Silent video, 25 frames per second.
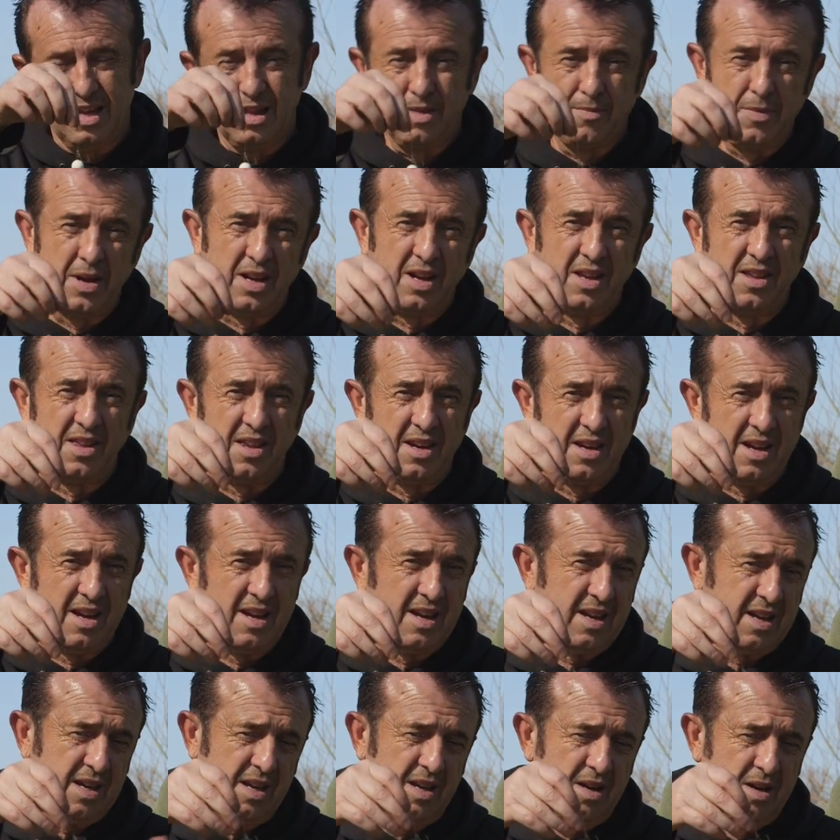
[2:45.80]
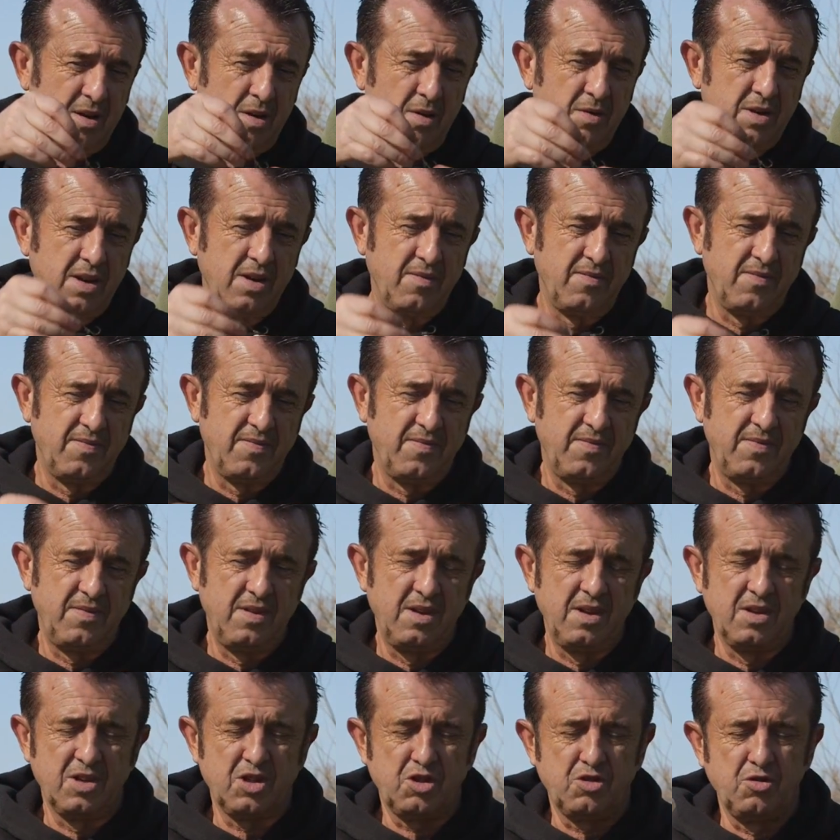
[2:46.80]
In the middle of the night,
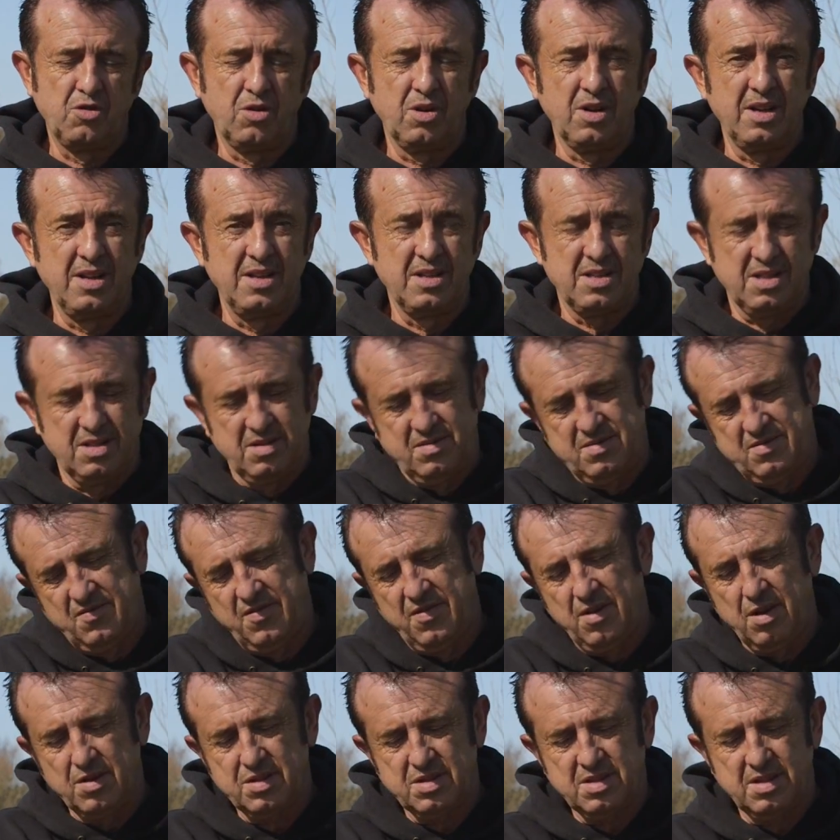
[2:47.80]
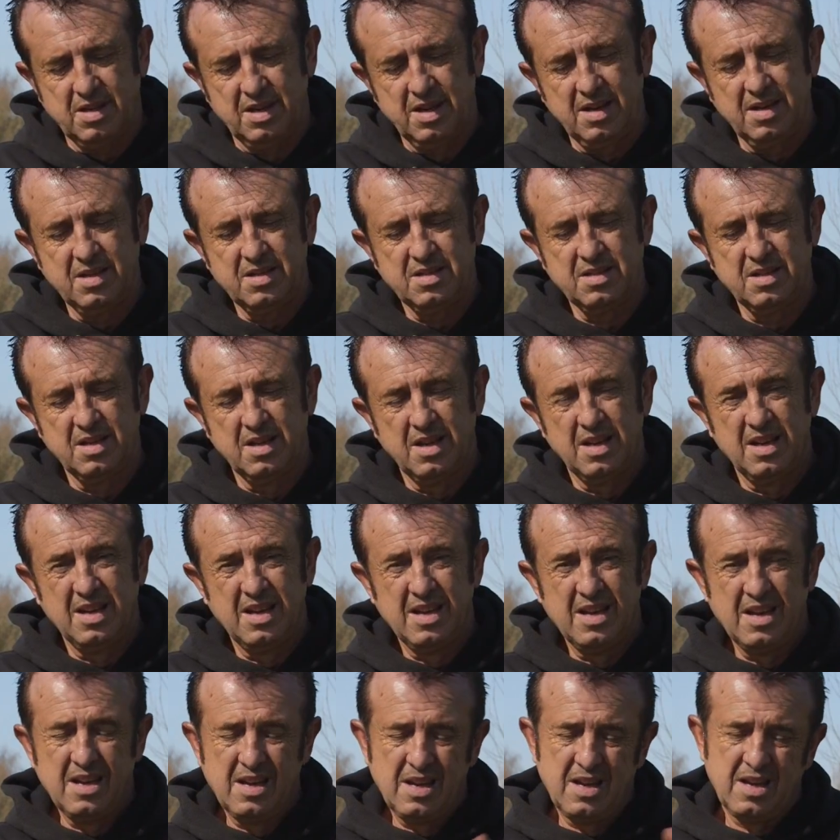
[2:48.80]
you're struggling to floss things,
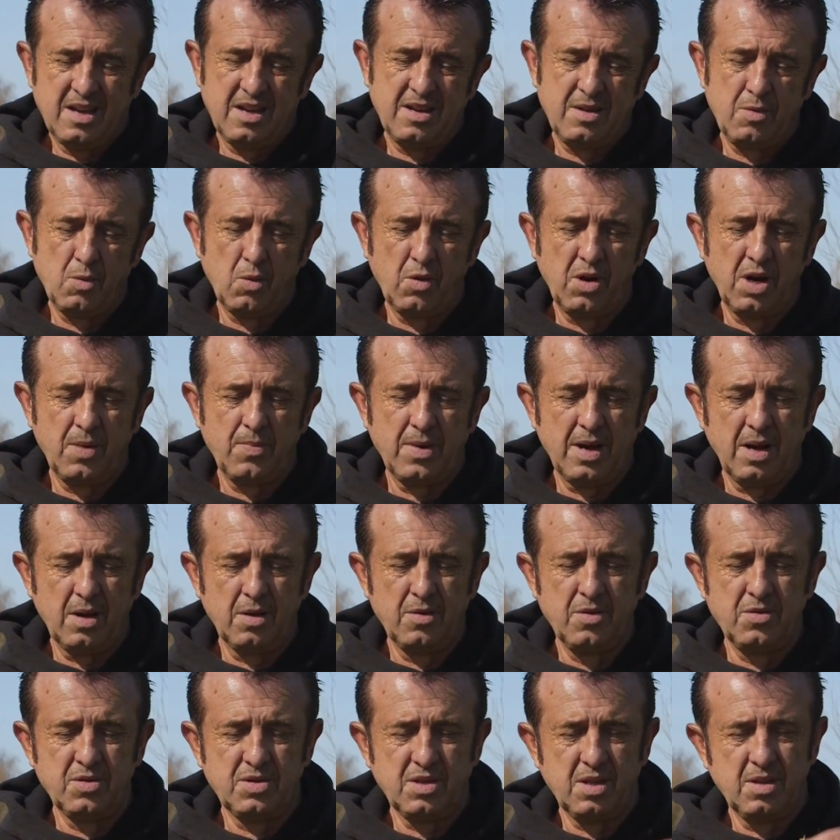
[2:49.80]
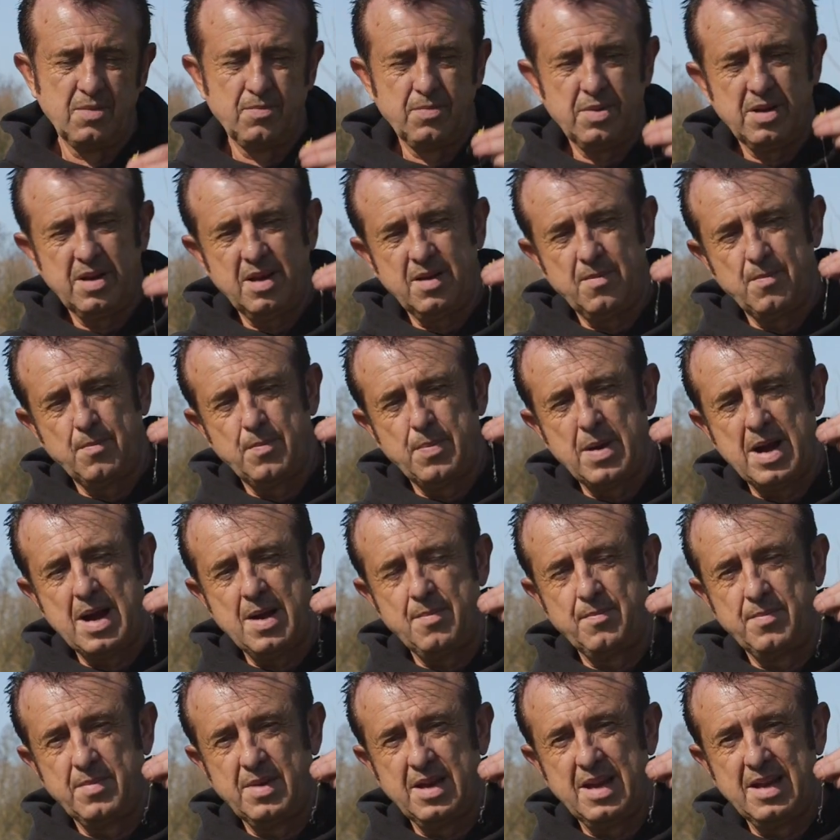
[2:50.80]
you're worried about losing the bait,
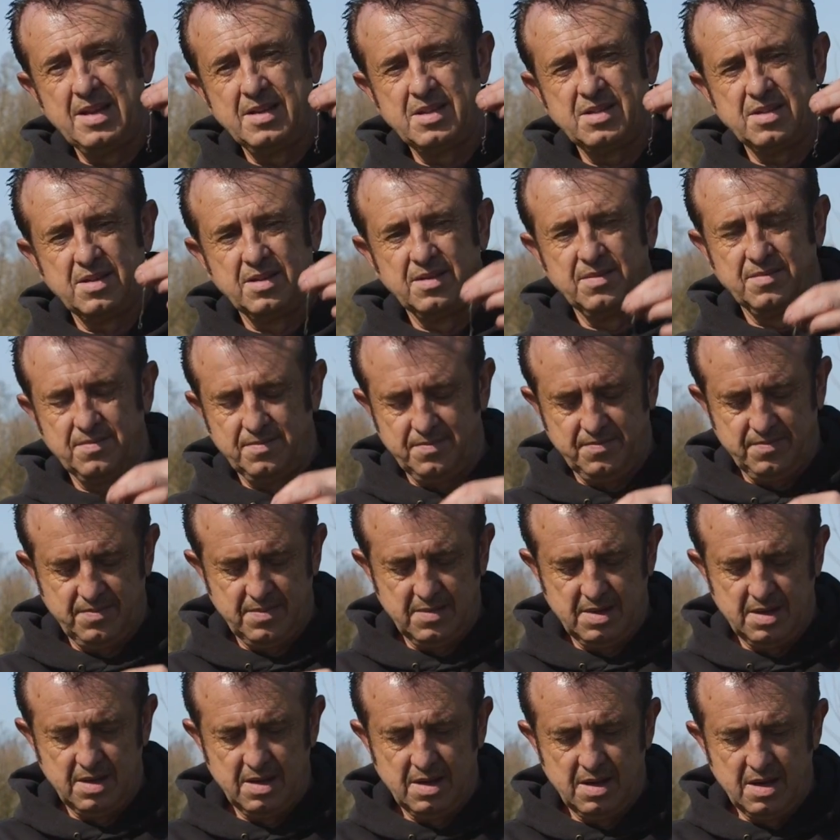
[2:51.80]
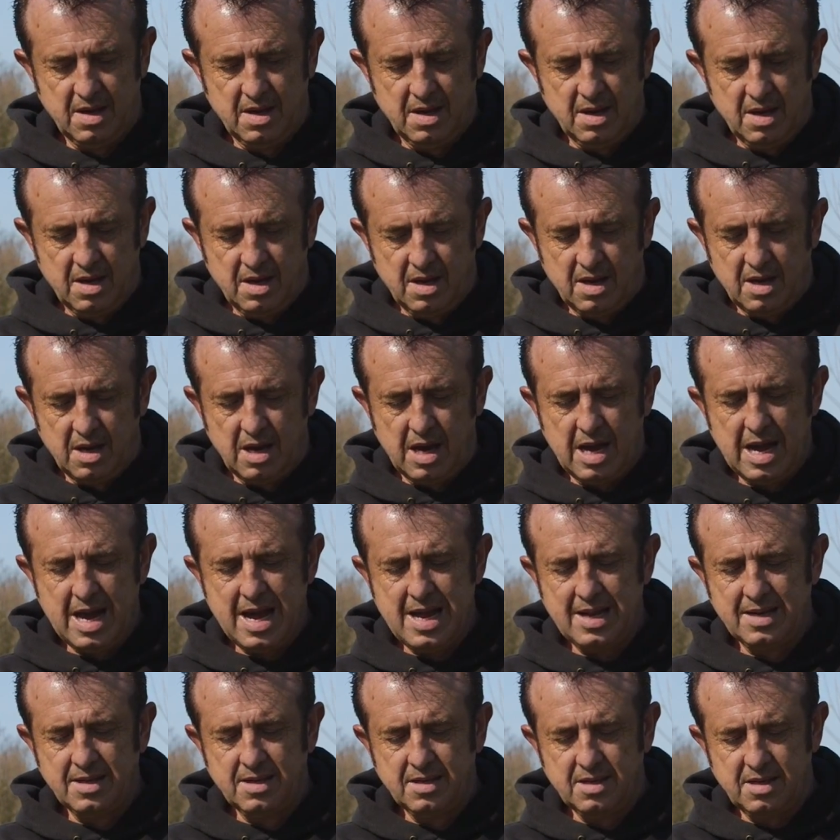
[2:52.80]
bam, instant.
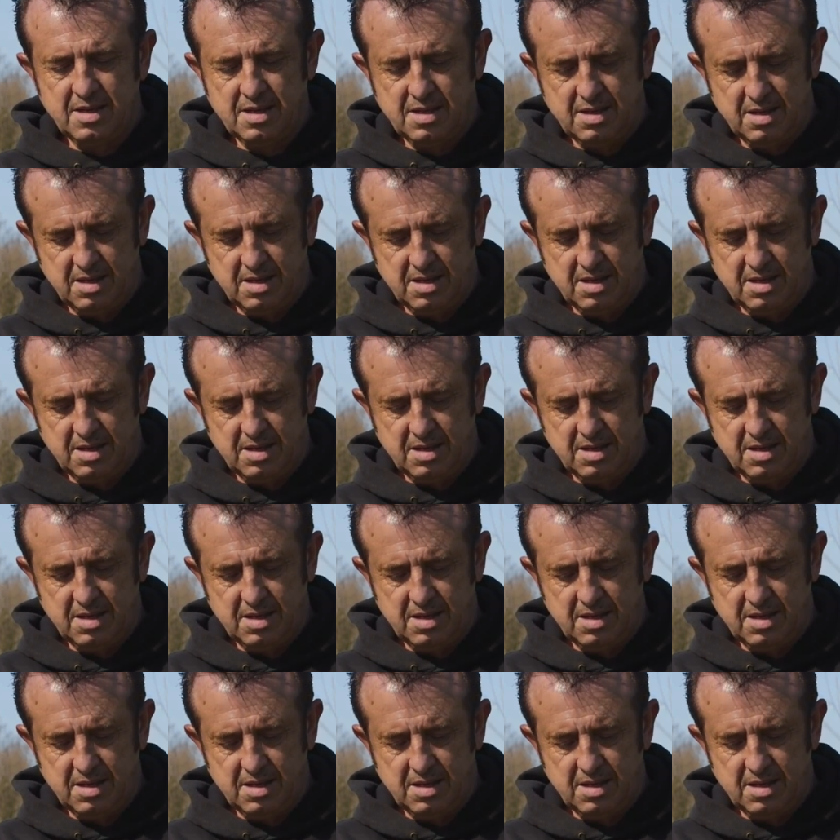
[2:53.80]
And